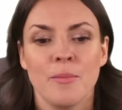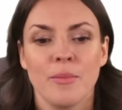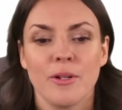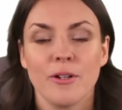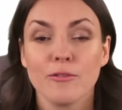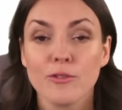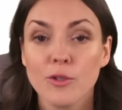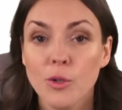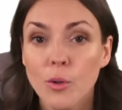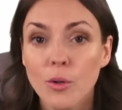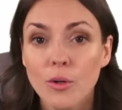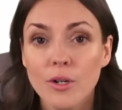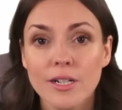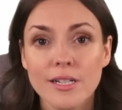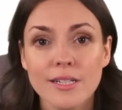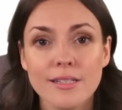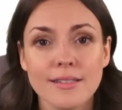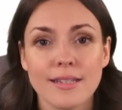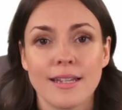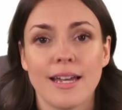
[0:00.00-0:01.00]
But of
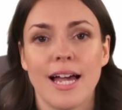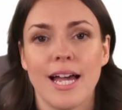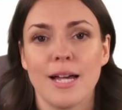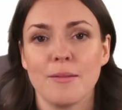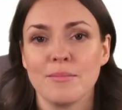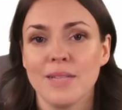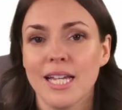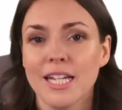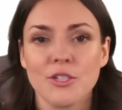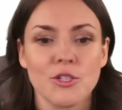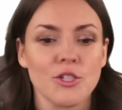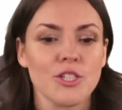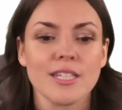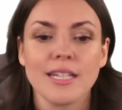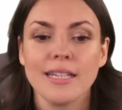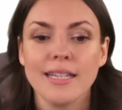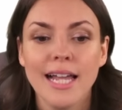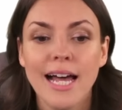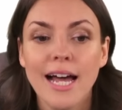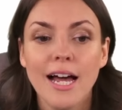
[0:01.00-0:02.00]
course, I'm not
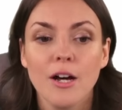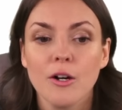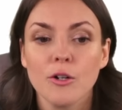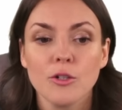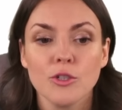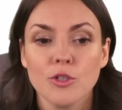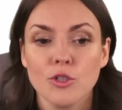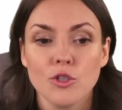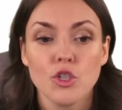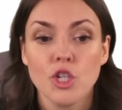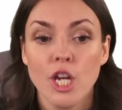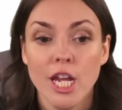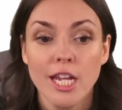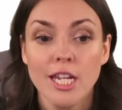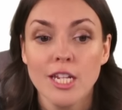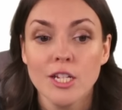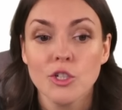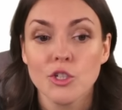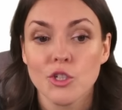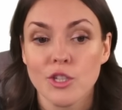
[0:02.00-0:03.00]
just allowed to
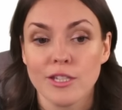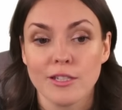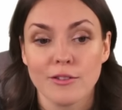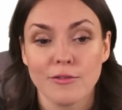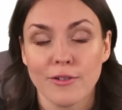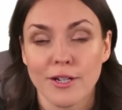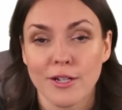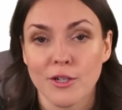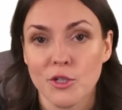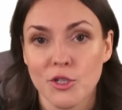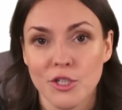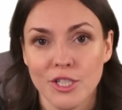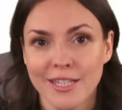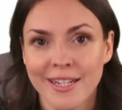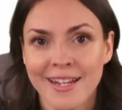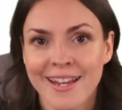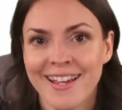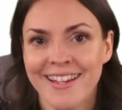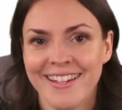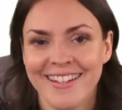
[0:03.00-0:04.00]
change this
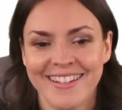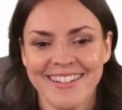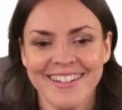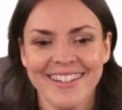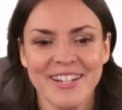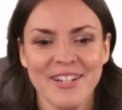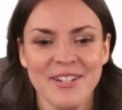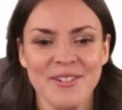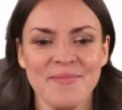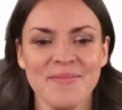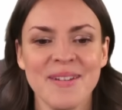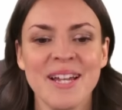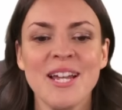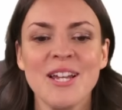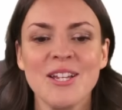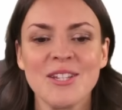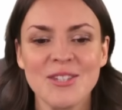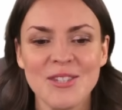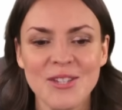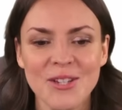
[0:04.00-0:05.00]
function. um,
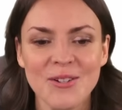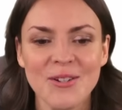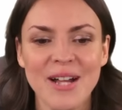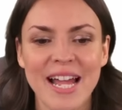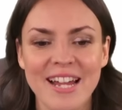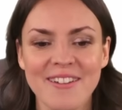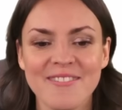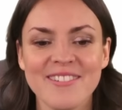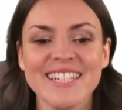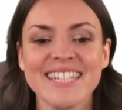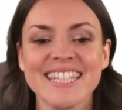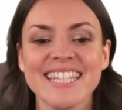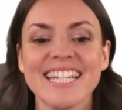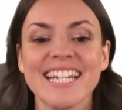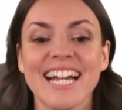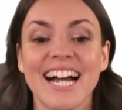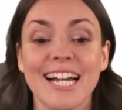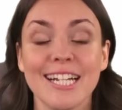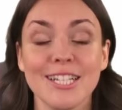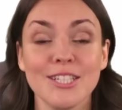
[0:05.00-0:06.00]
so
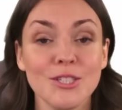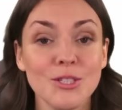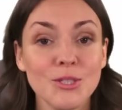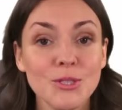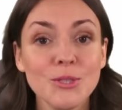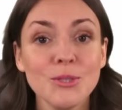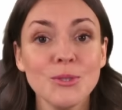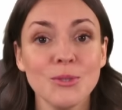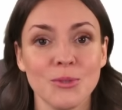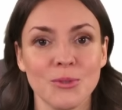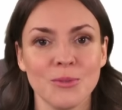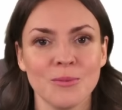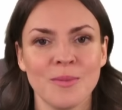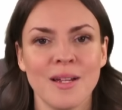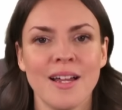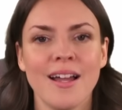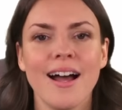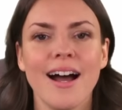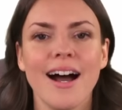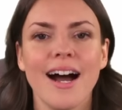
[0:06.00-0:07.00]
everything I do,
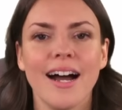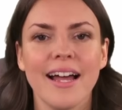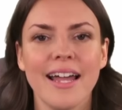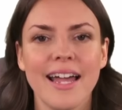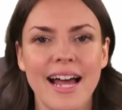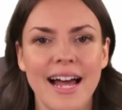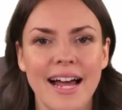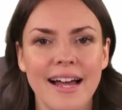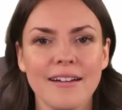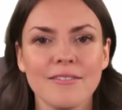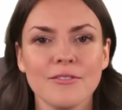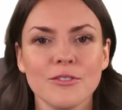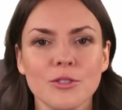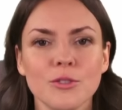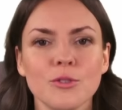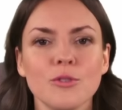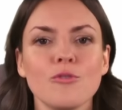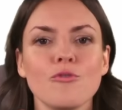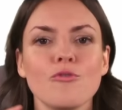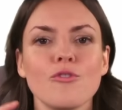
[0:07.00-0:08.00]
I have
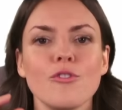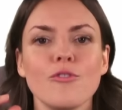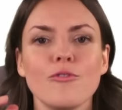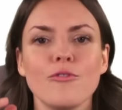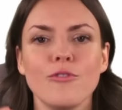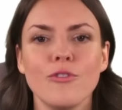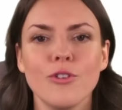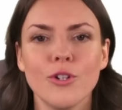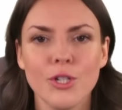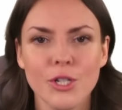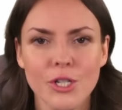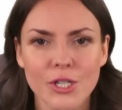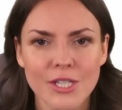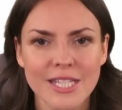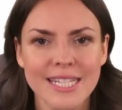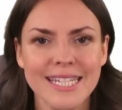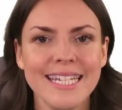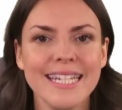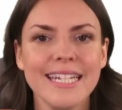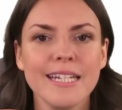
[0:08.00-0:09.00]
to
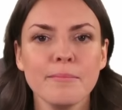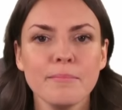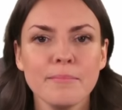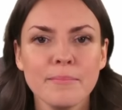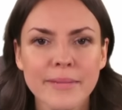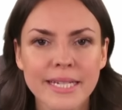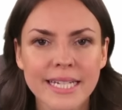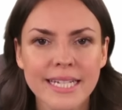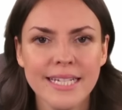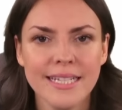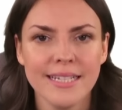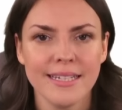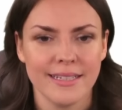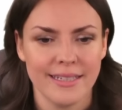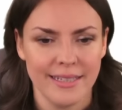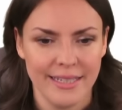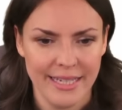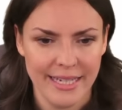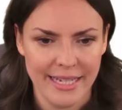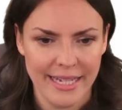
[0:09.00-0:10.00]
reverse it
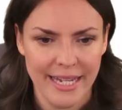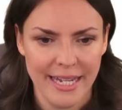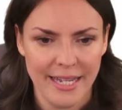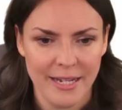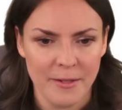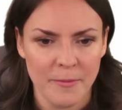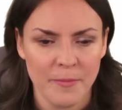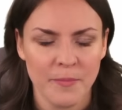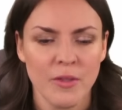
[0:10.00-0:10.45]
immediately again.